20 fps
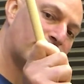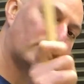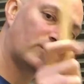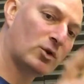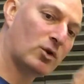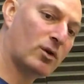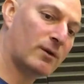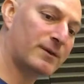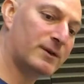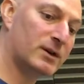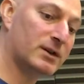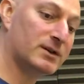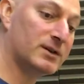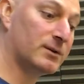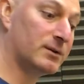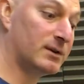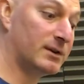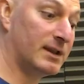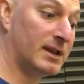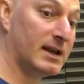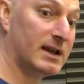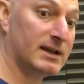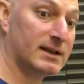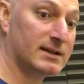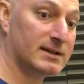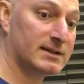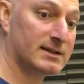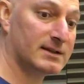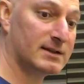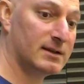or if you're doing
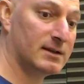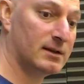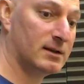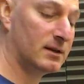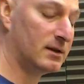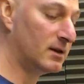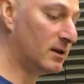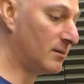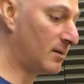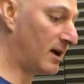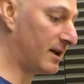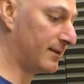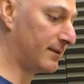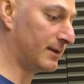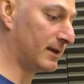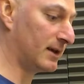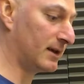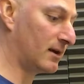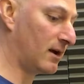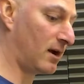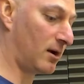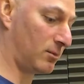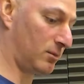this, you might think, oh,